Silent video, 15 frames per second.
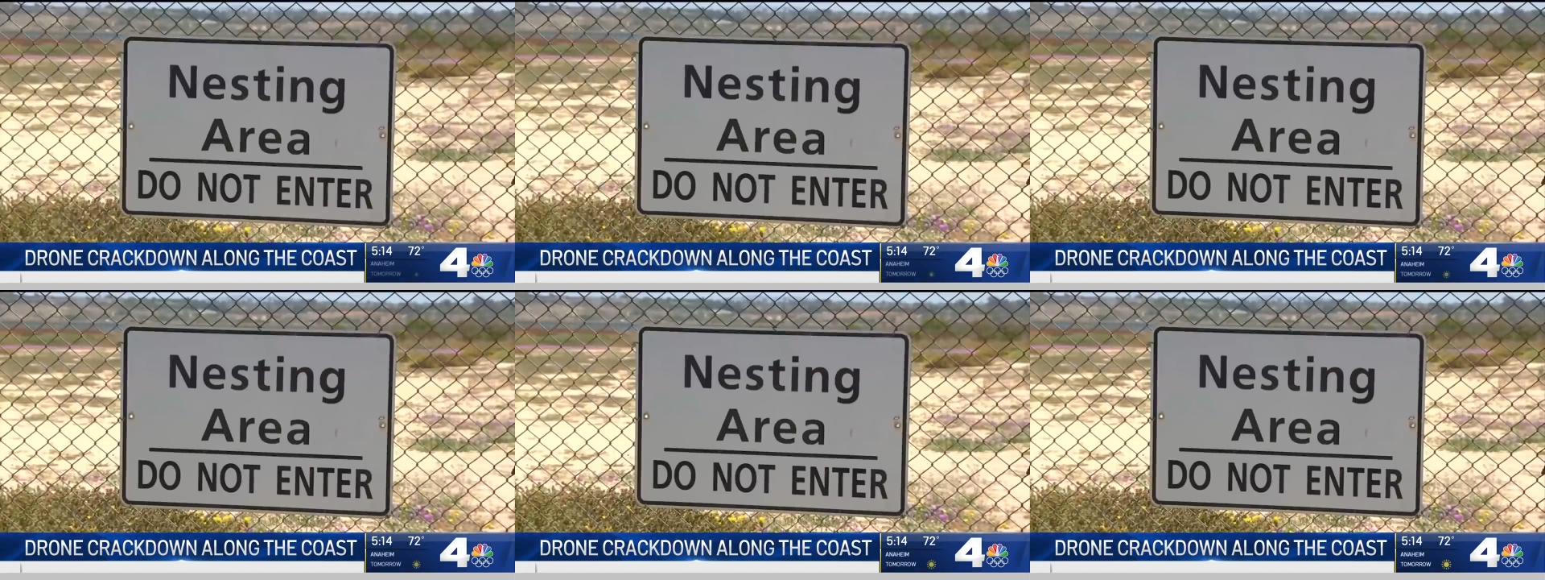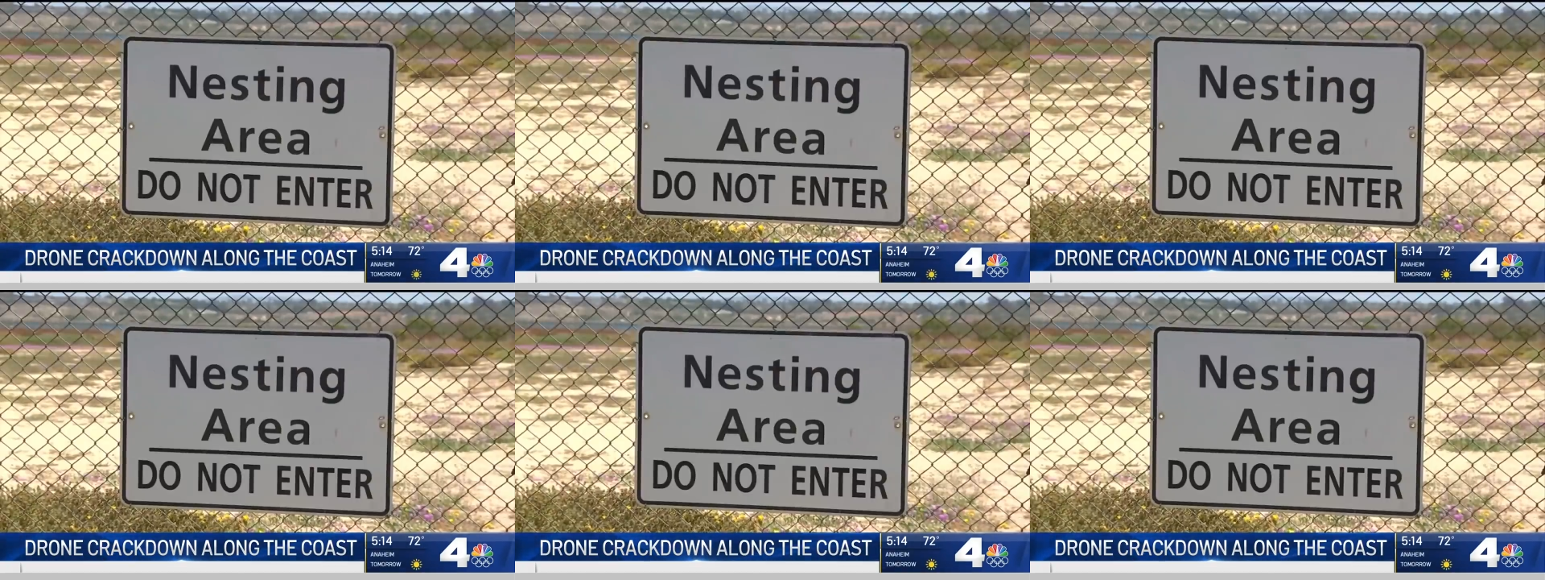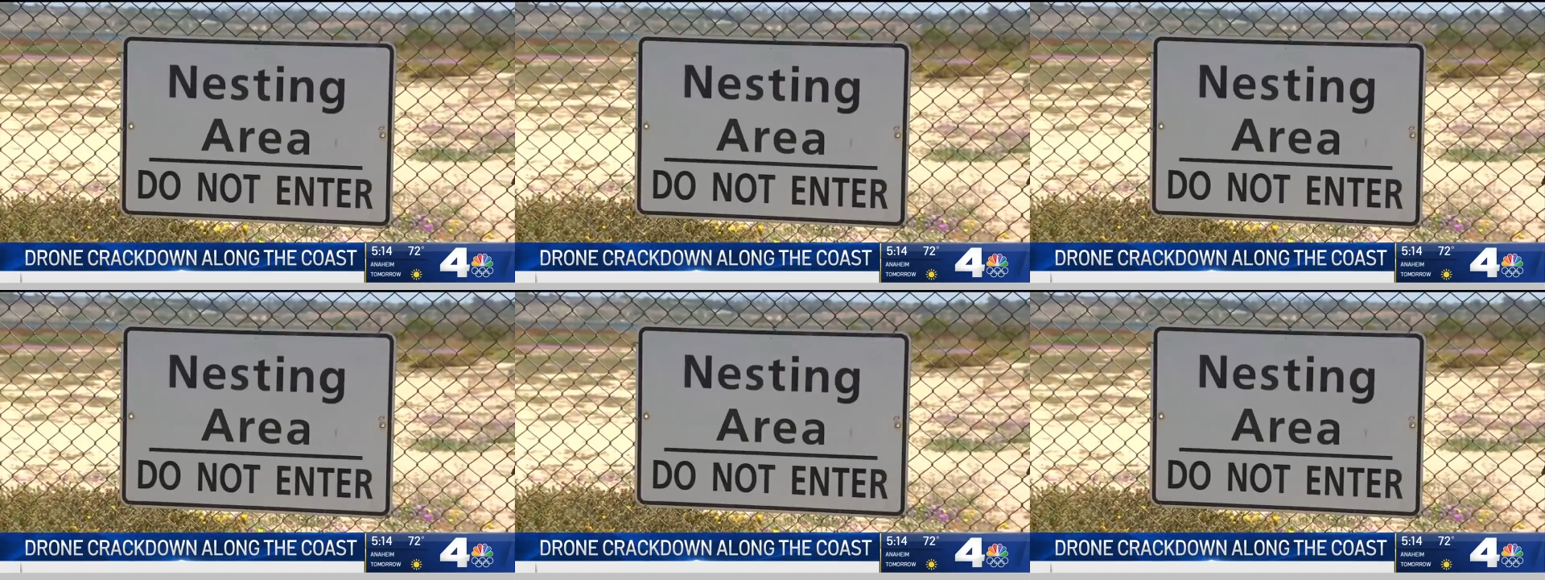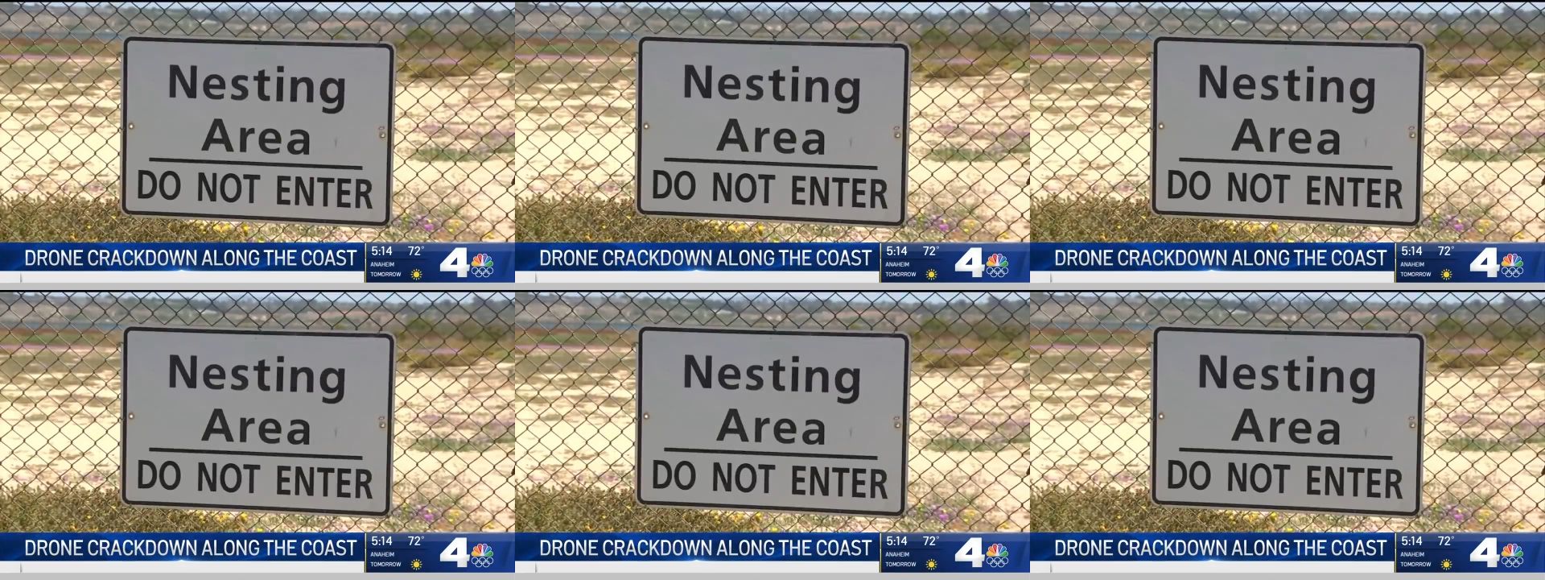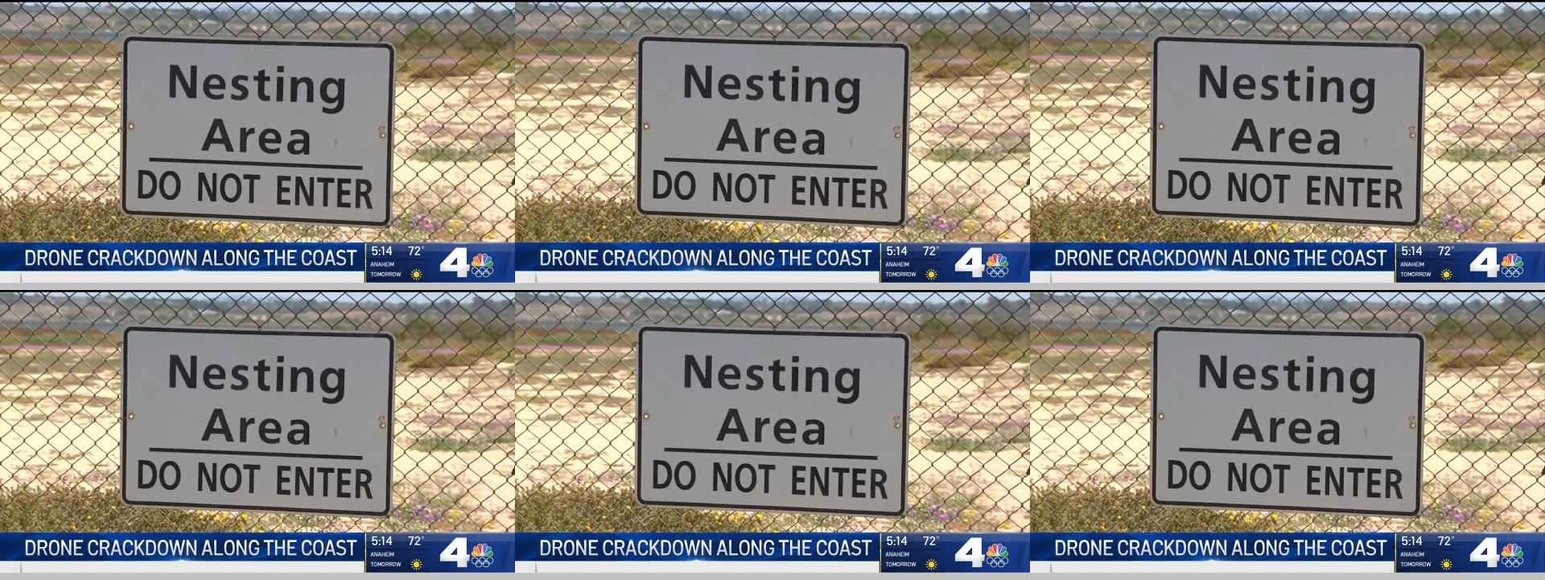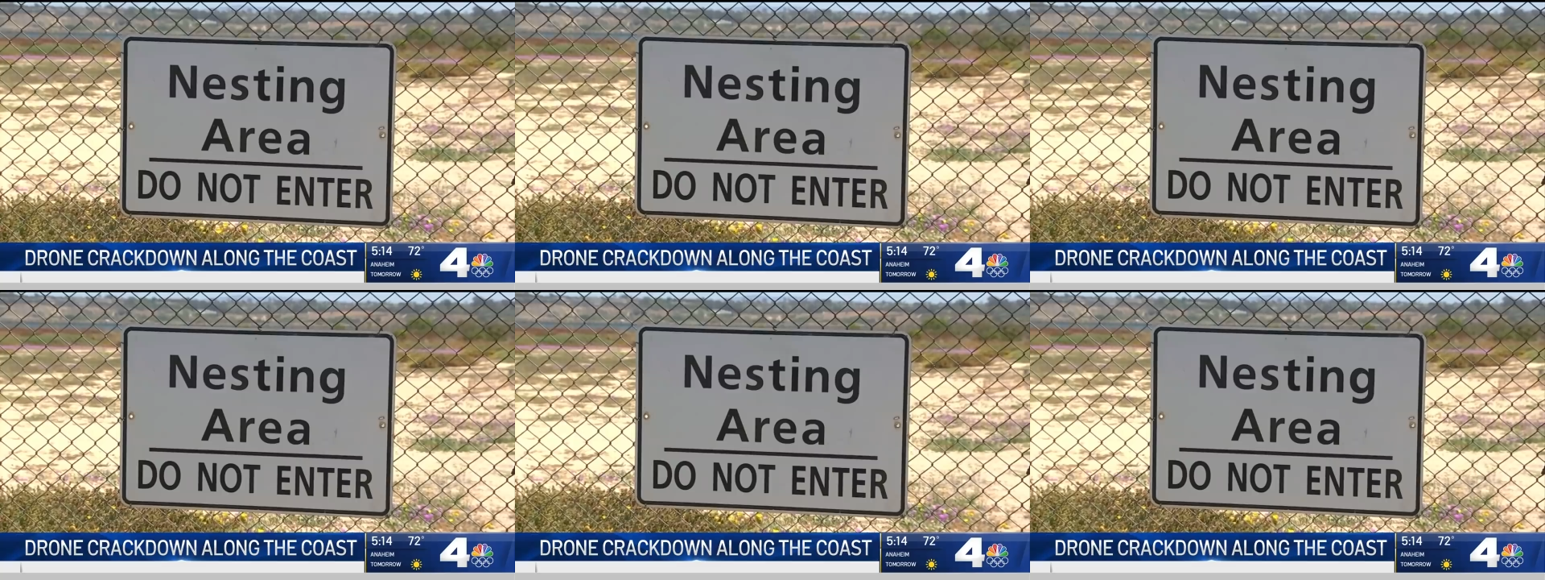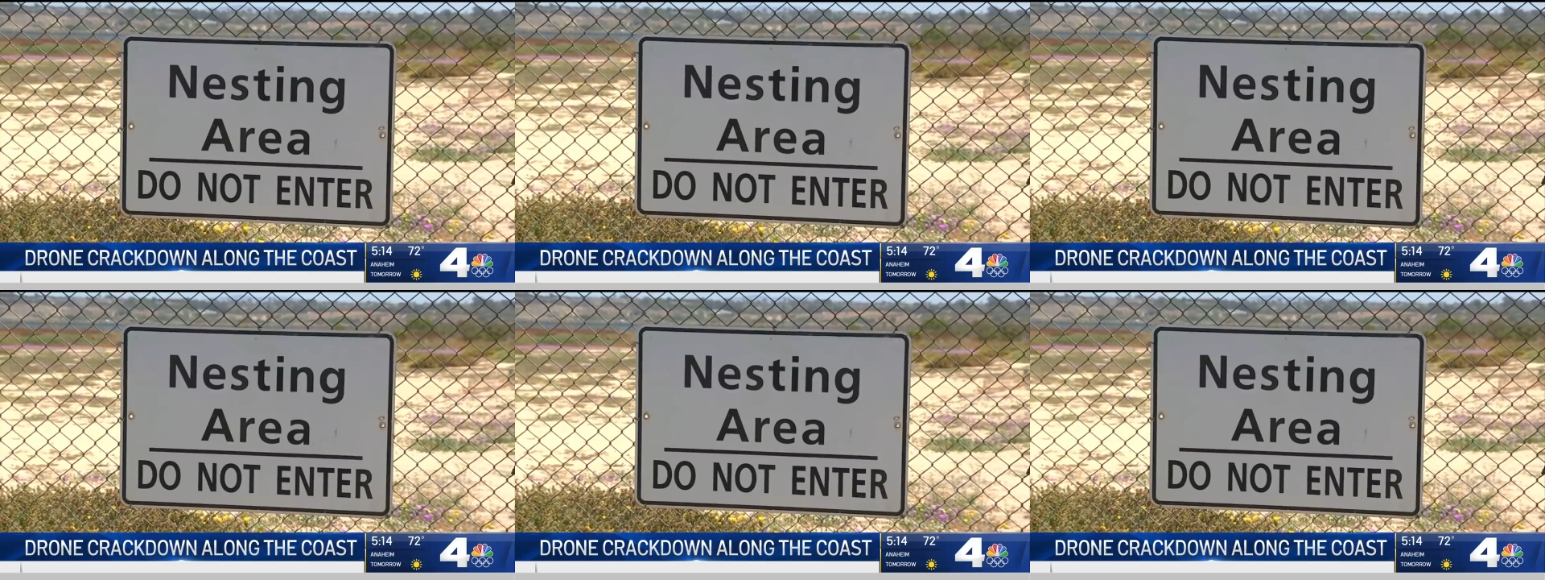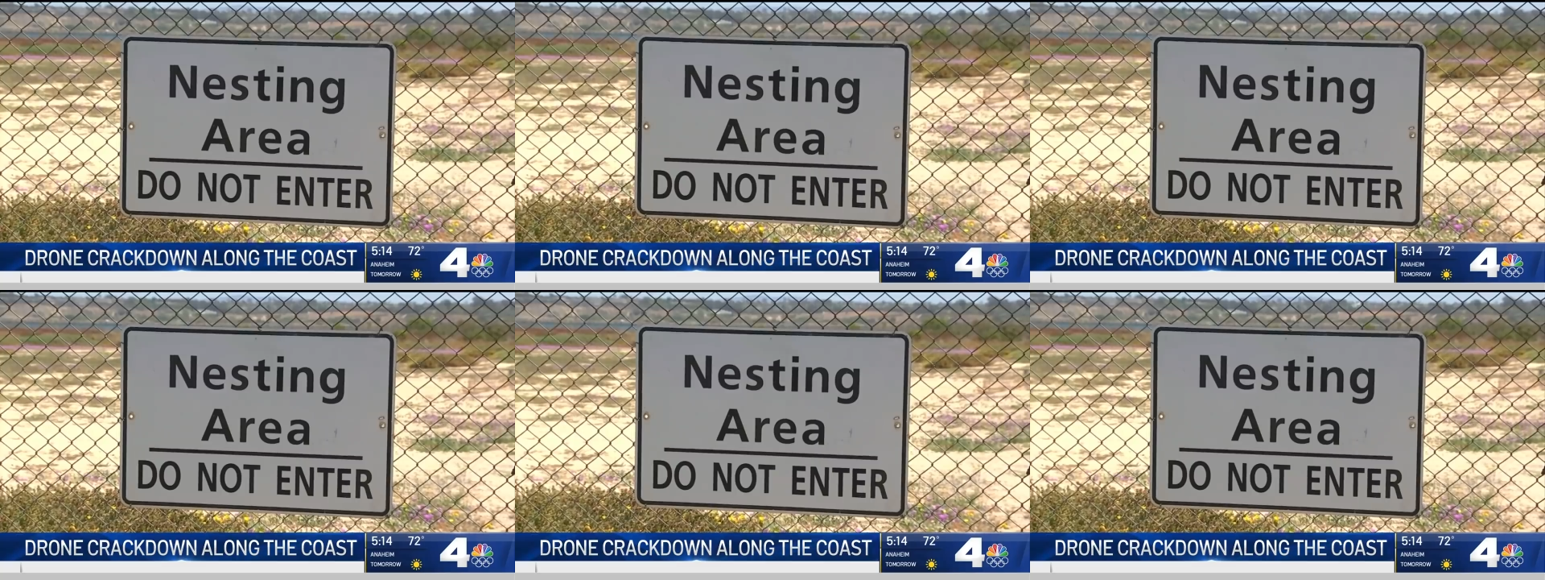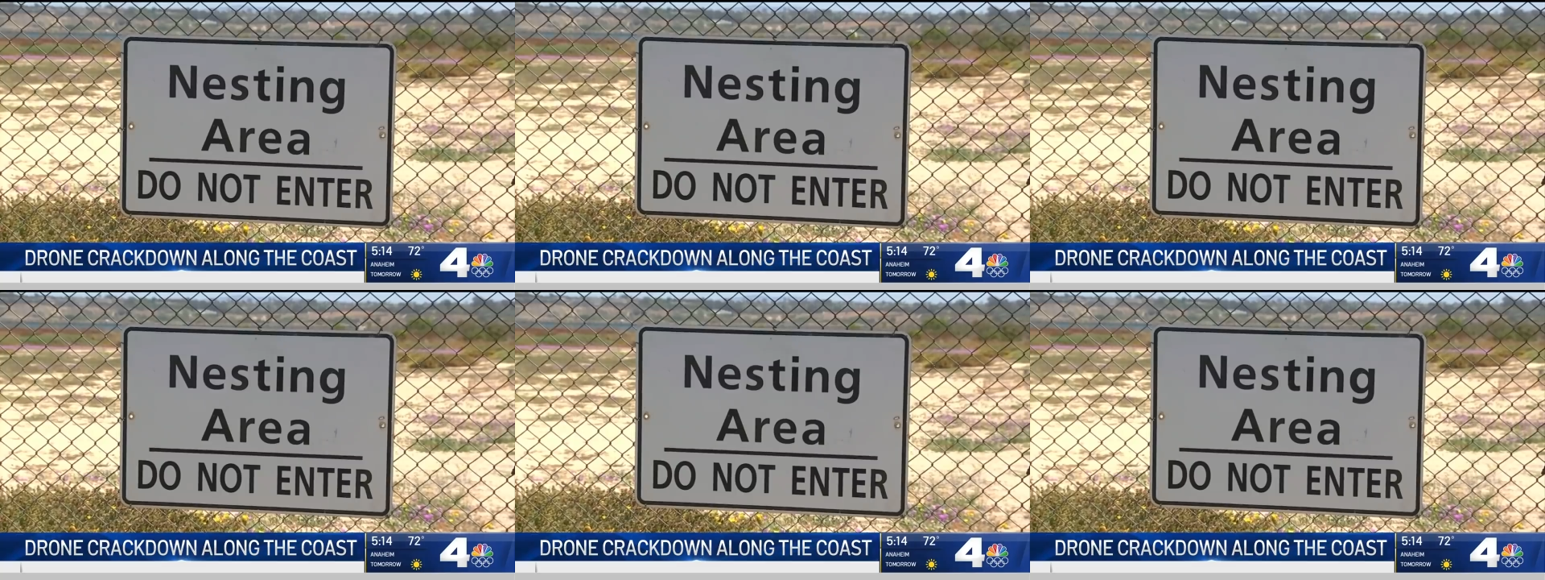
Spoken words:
(no speaker visible)